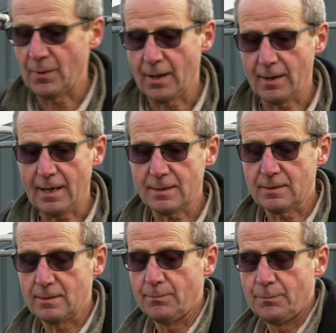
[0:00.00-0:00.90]

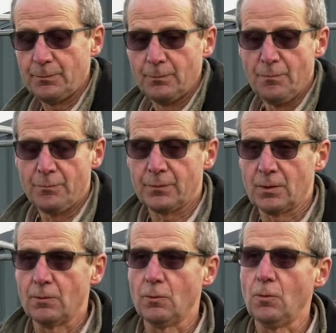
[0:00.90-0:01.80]
As
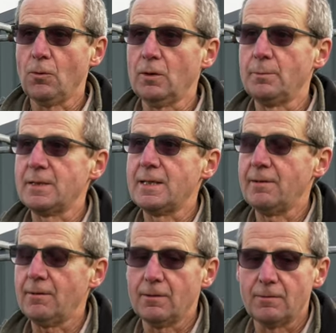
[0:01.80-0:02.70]
all the
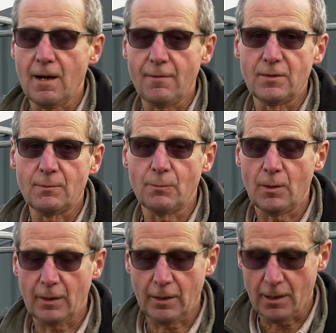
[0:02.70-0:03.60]
material arrived in
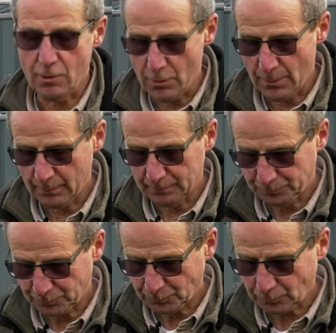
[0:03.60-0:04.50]
one go,
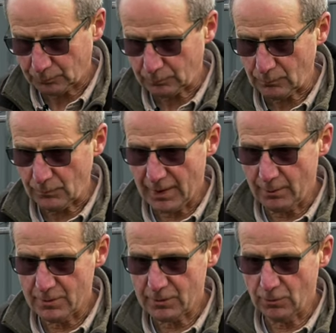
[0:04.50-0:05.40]
it
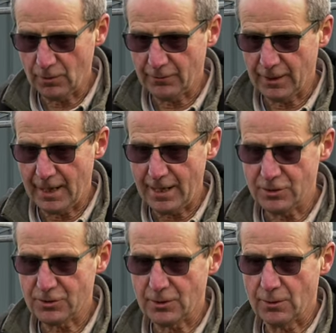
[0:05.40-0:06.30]
was all of an
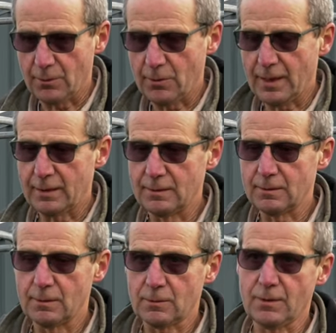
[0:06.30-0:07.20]
age, so it
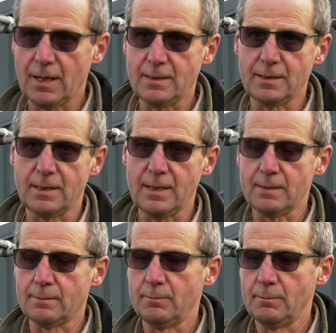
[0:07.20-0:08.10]
created
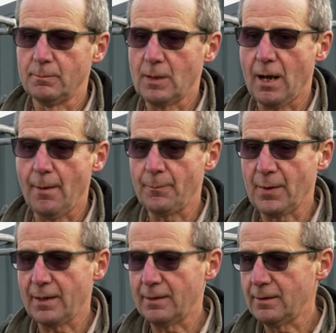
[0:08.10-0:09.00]
heat,
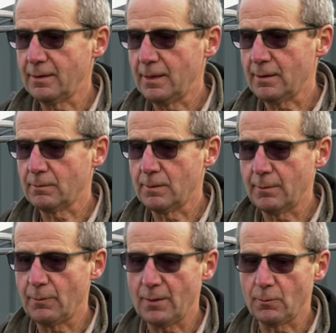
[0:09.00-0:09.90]
and
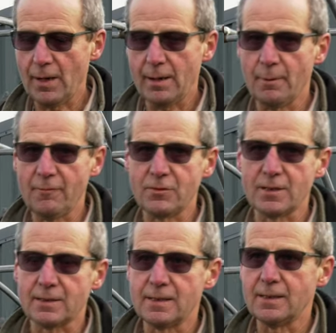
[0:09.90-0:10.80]
it went way above
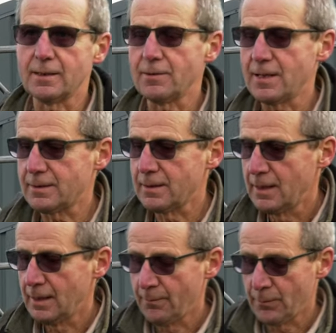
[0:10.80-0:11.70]
60 degrees,
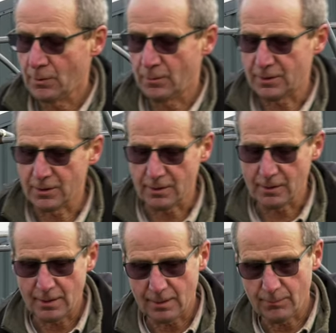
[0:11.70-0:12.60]
which
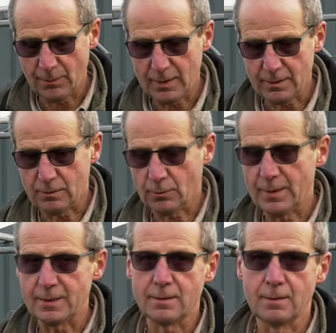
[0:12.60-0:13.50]
isn't
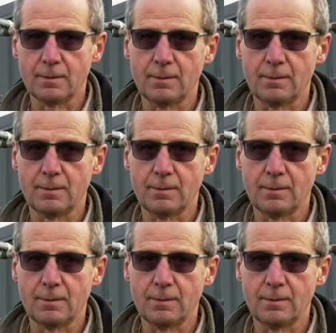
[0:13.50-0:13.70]
always